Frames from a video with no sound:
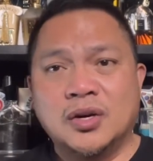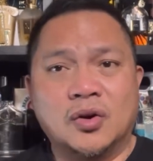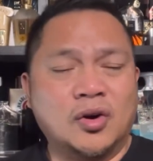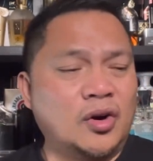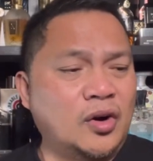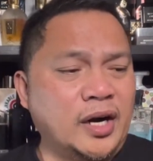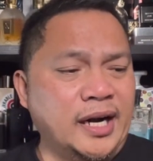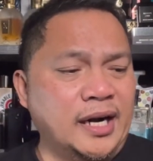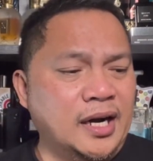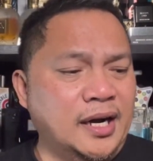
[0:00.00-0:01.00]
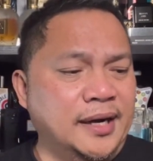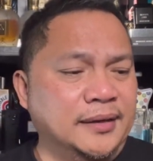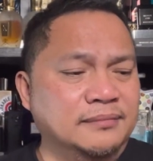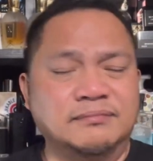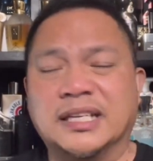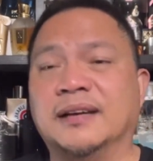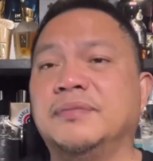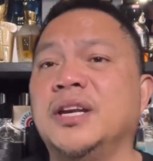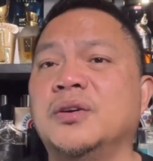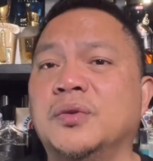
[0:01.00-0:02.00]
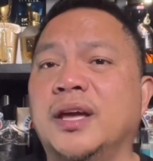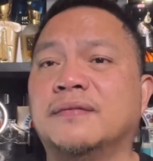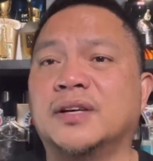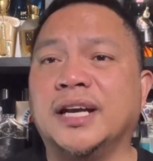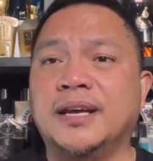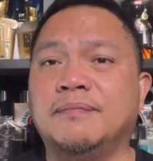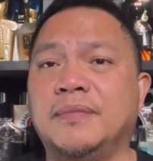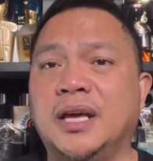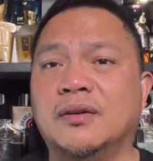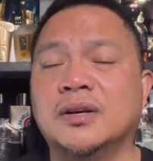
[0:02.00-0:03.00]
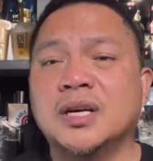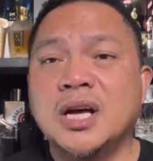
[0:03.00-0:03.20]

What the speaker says: or Club de Nuit, forgive me.